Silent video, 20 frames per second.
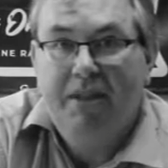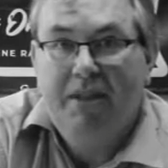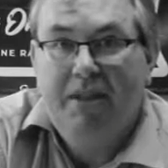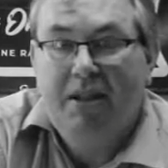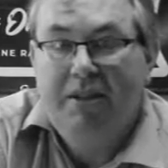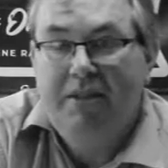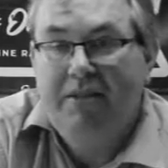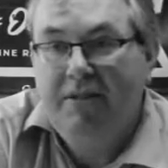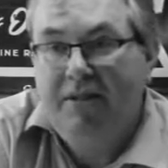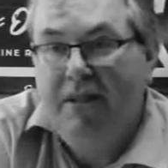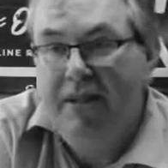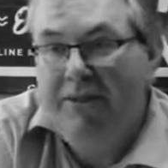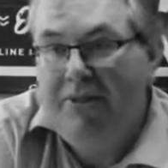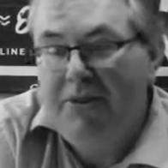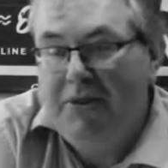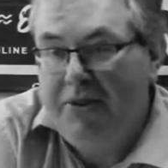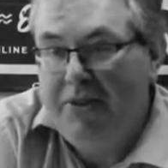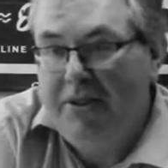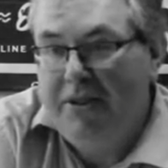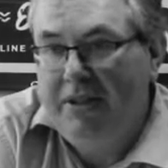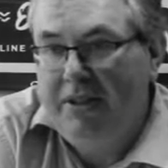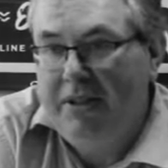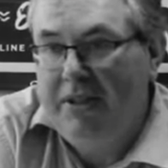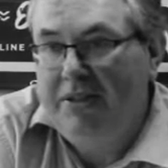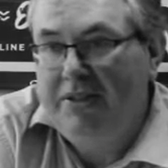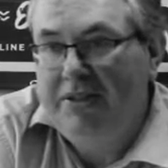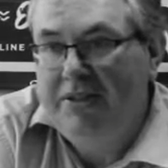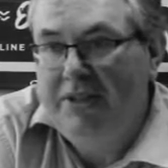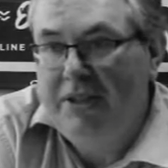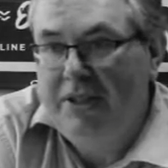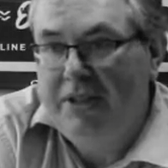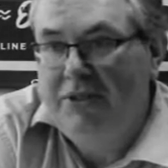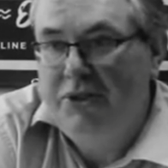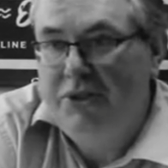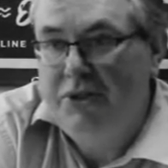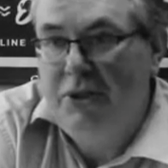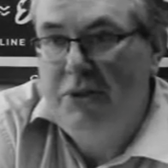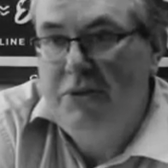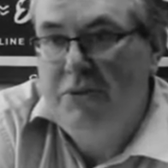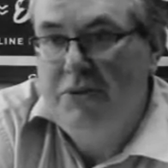And if nothing else, that
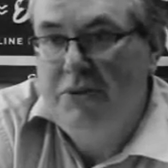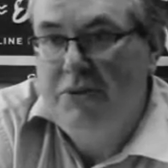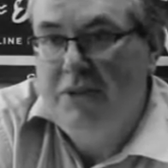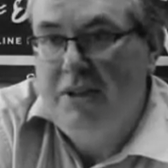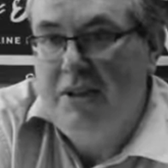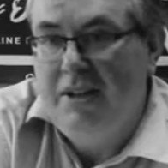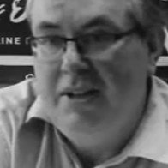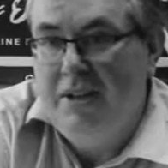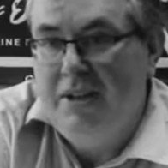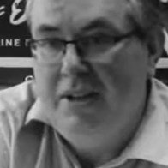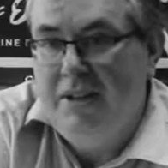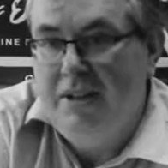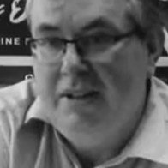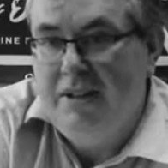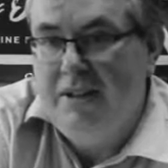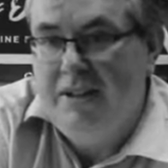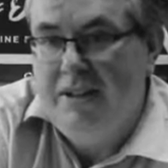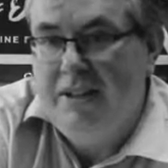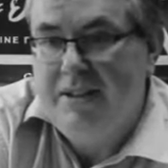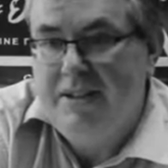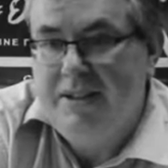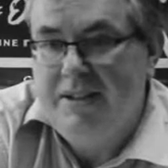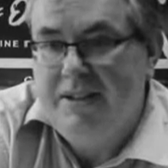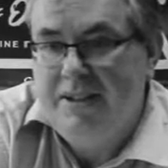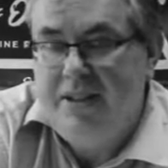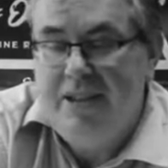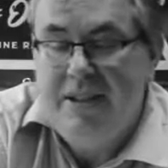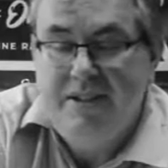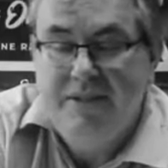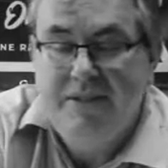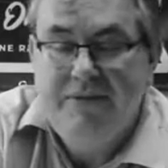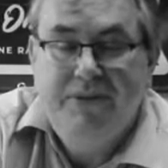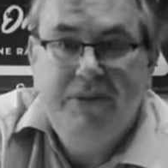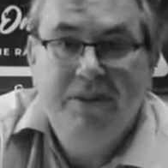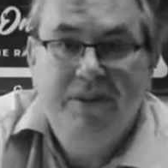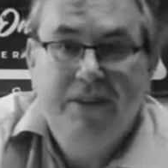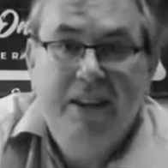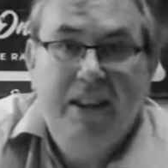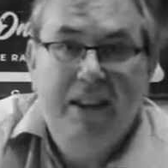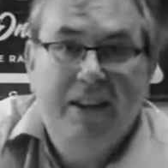shows that at the end of the
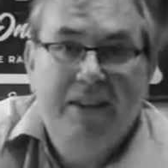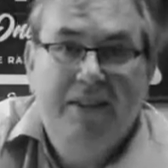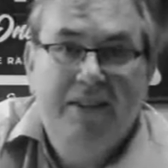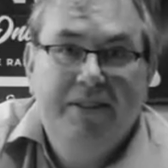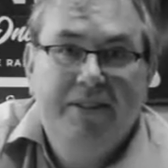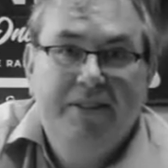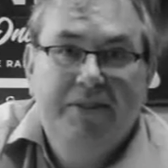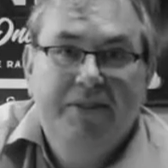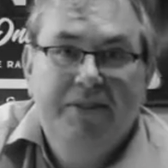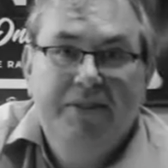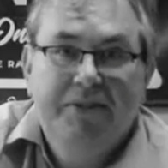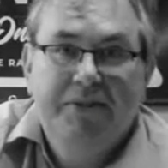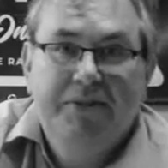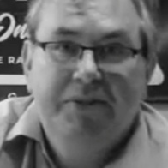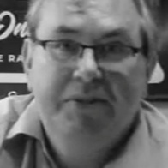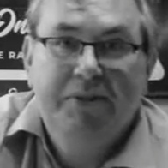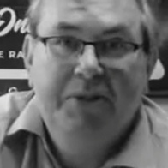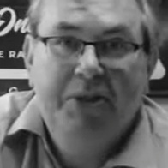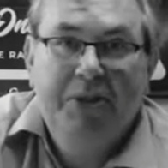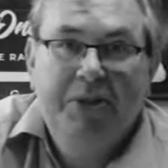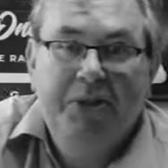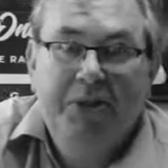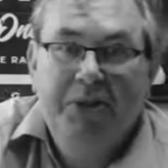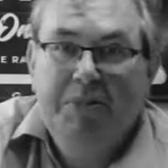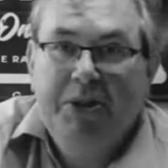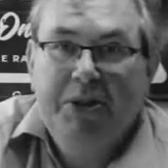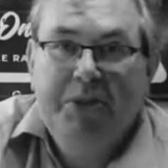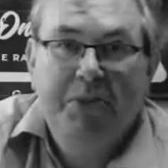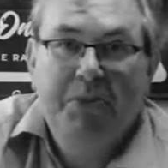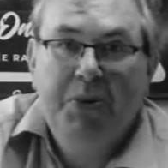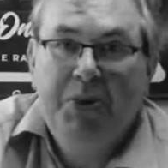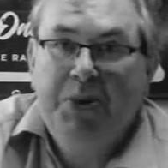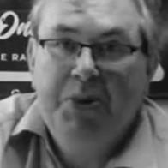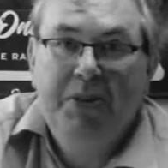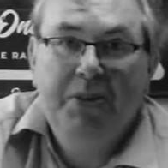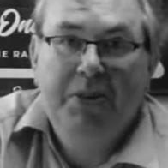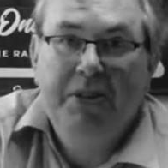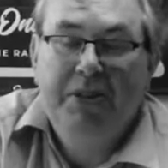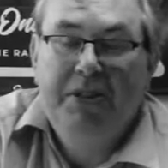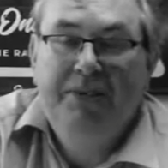day, it doesn't matter what the
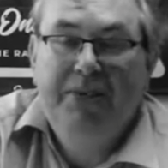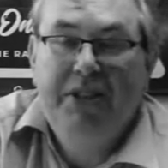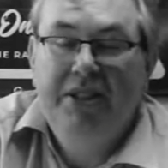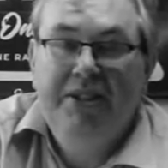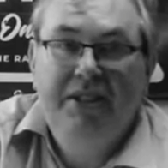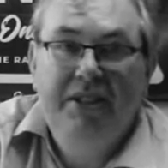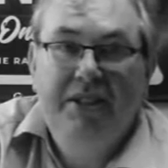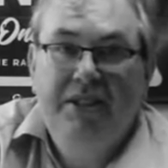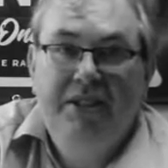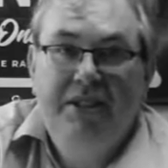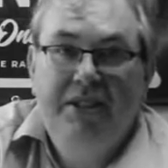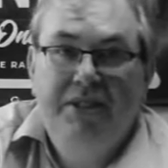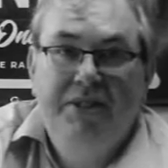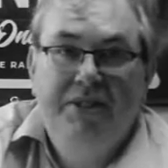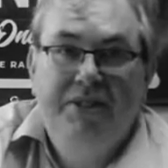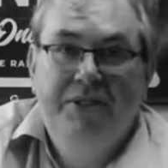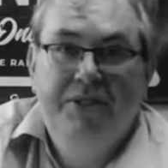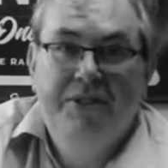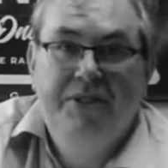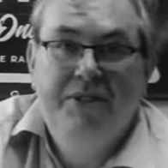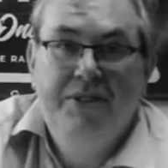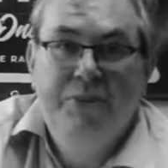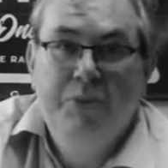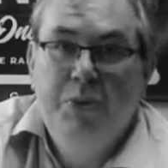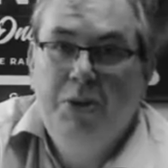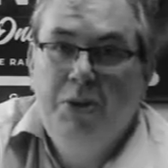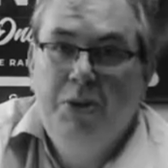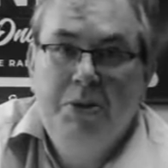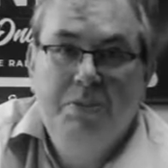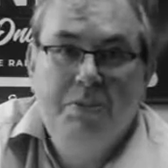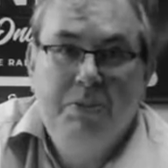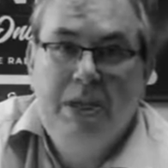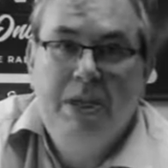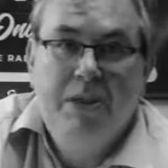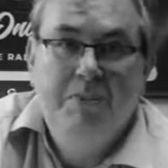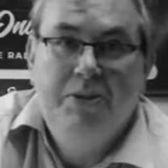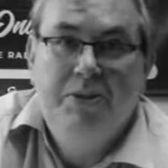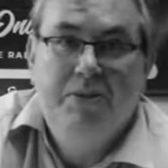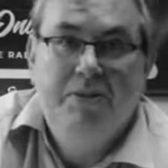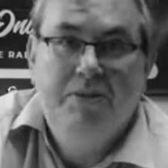colour of your skin is. We're all
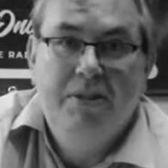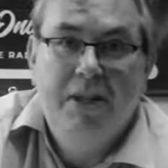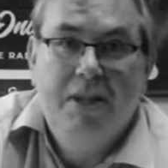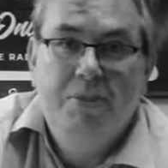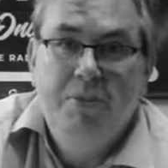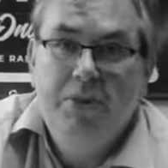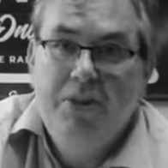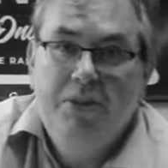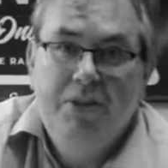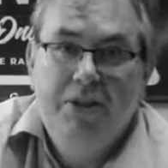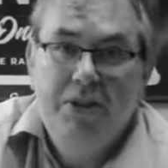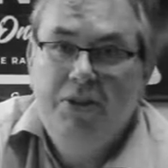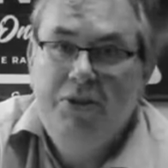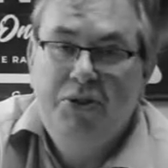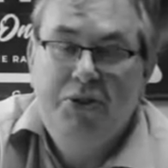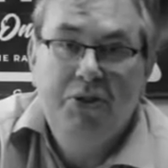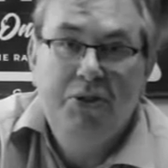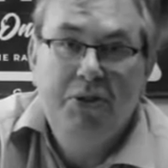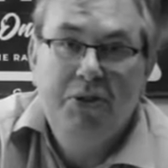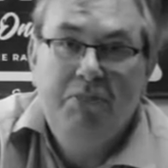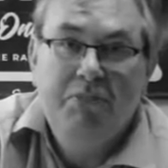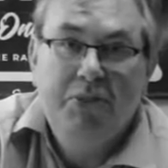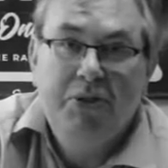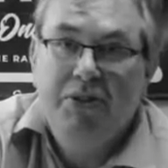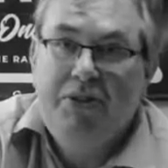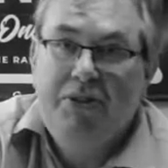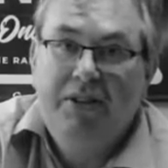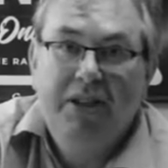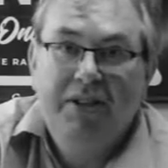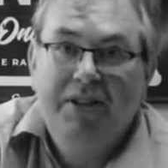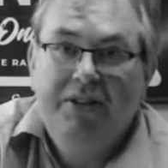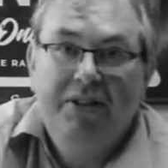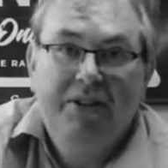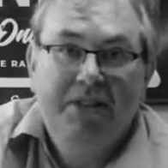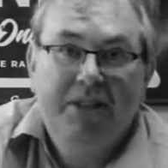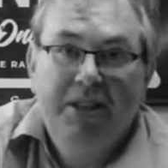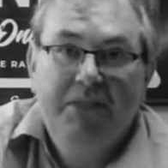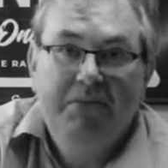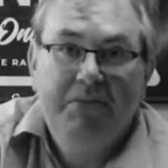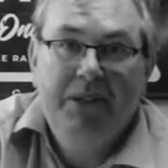people, and we all enjoy more or less the
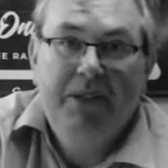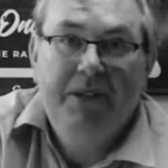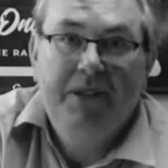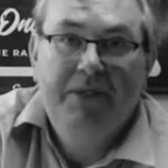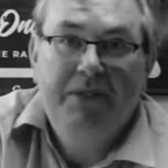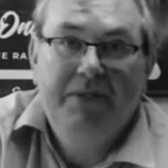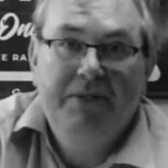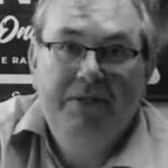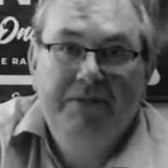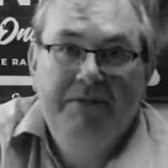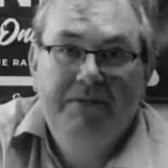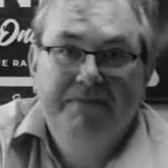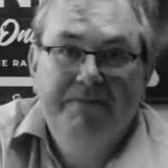same things.